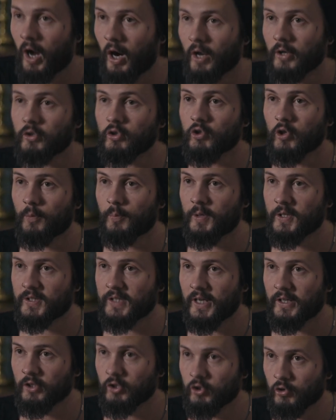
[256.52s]
And
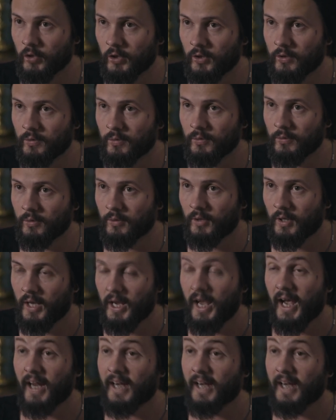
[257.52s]
that's the original move.